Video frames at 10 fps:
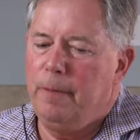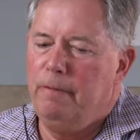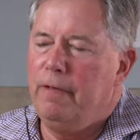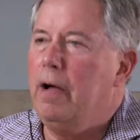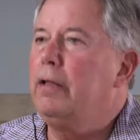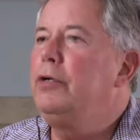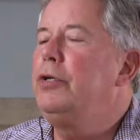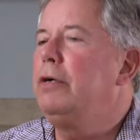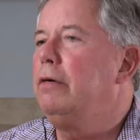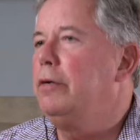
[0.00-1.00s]

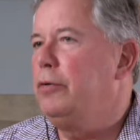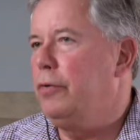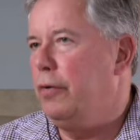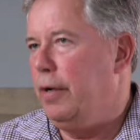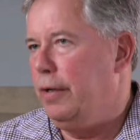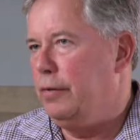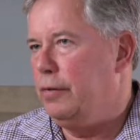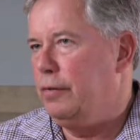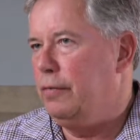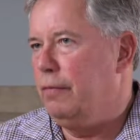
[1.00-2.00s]
volunteer
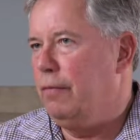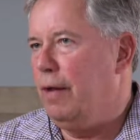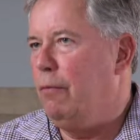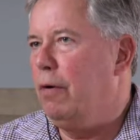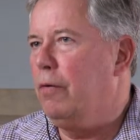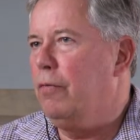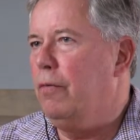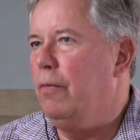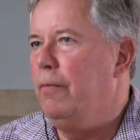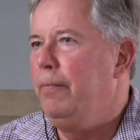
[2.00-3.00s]
attorneys that work
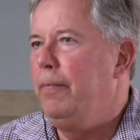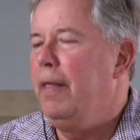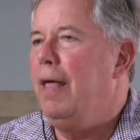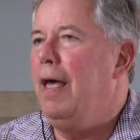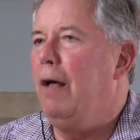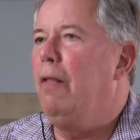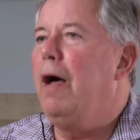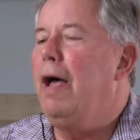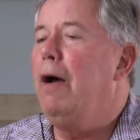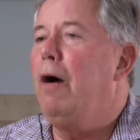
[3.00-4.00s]
through
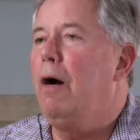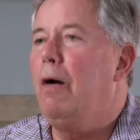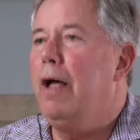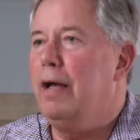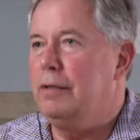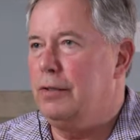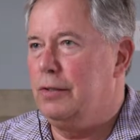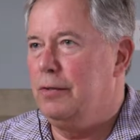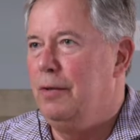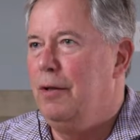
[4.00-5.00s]

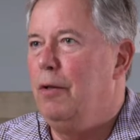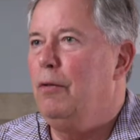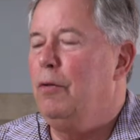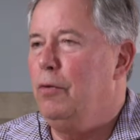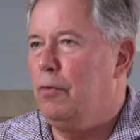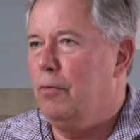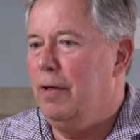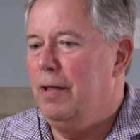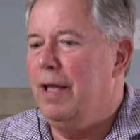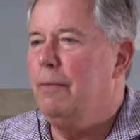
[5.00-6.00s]
LIRS,
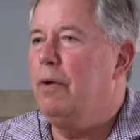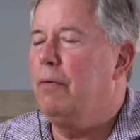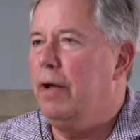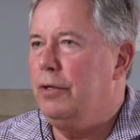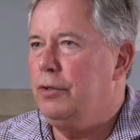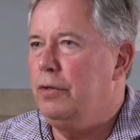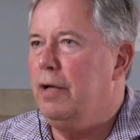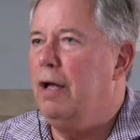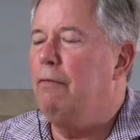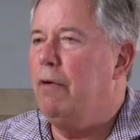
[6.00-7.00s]
Lutheran Immigration
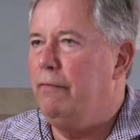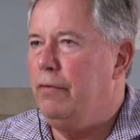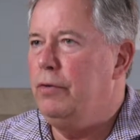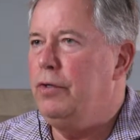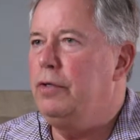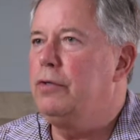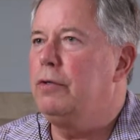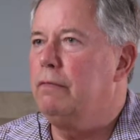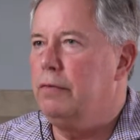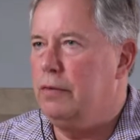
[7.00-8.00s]
and Refugee
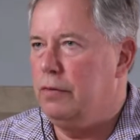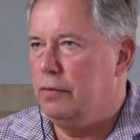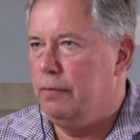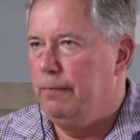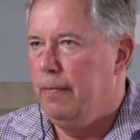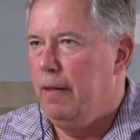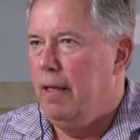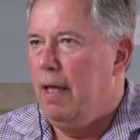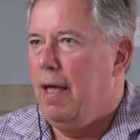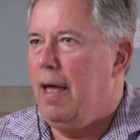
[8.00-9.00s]
Services.
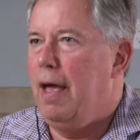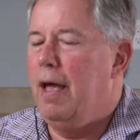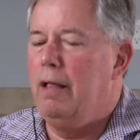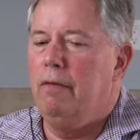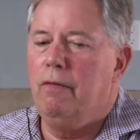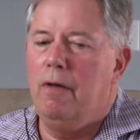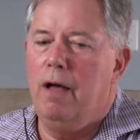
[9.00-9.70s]
And